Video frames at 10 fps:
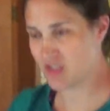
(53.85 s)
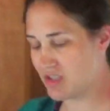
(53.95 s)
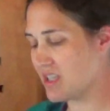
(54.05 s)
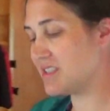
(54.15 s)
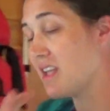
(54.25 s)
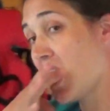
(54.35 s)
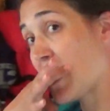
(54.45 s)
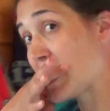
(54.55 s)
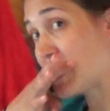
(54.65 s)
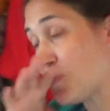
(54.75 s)
Sure does.
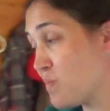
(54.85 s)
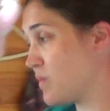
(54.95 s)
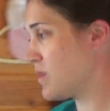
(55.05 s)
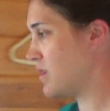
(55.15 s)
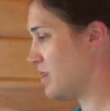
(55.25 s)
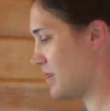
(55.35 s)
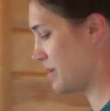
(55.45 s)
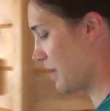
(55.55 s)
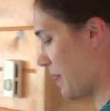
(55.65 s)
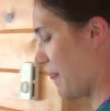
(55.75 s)
Hang on,
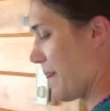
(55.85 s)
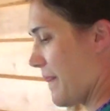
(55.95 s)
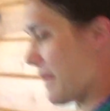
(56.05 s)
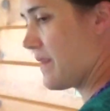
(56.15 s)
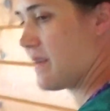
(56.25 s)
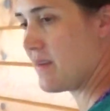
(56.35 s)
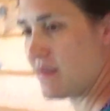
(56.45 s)
uh, Jody.